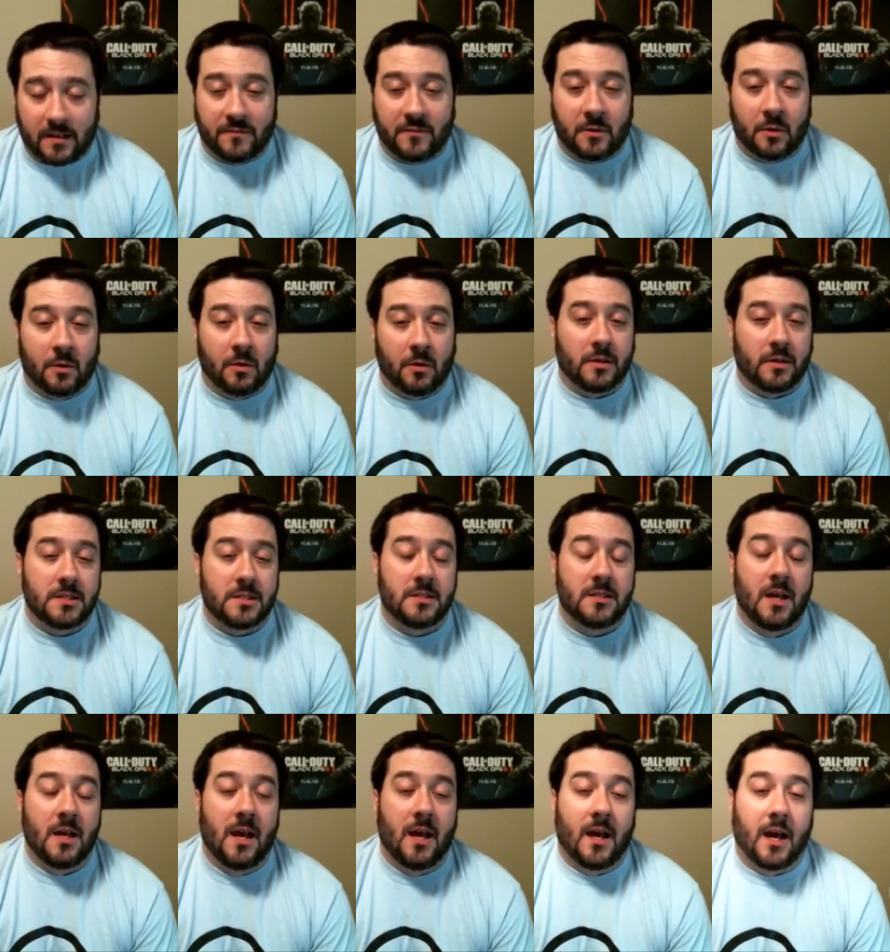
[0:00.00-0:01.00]
of
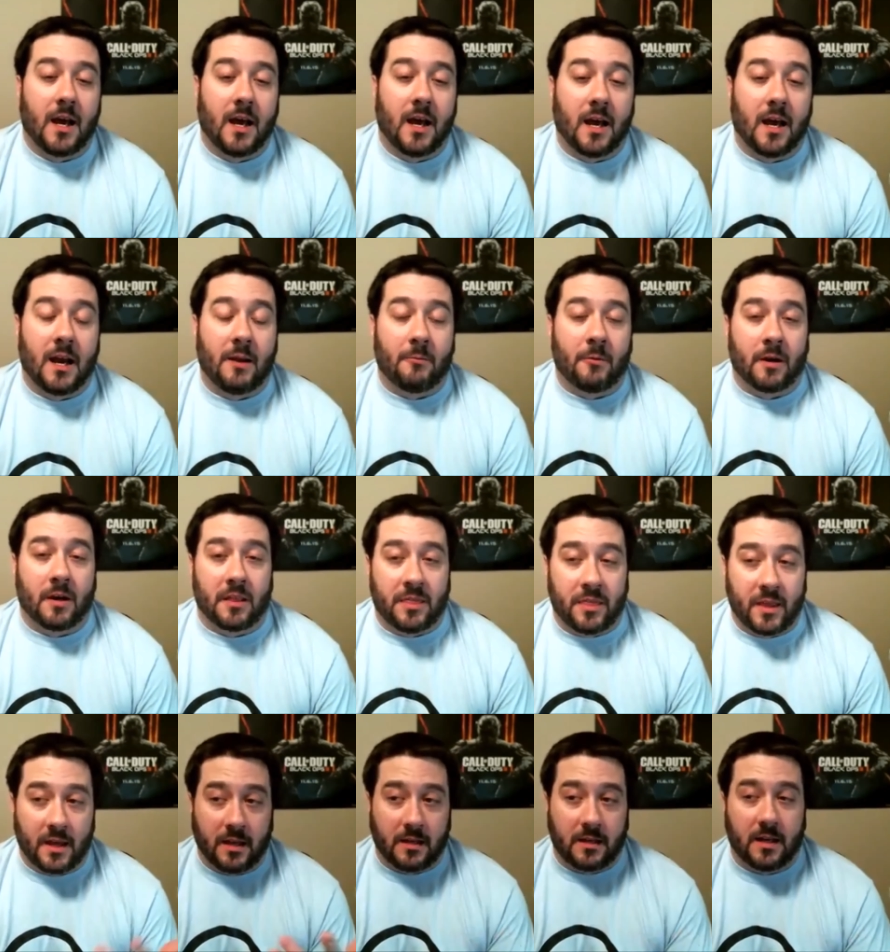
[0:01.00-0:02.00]
course, and I want to
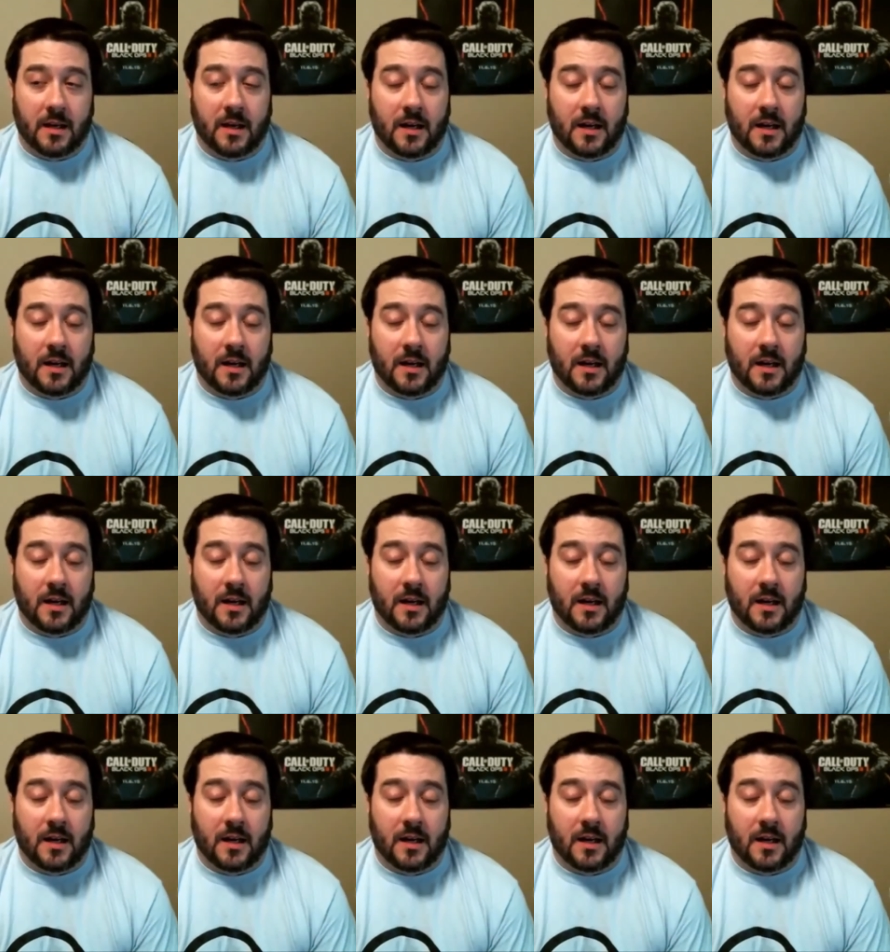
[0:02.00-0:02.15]
thank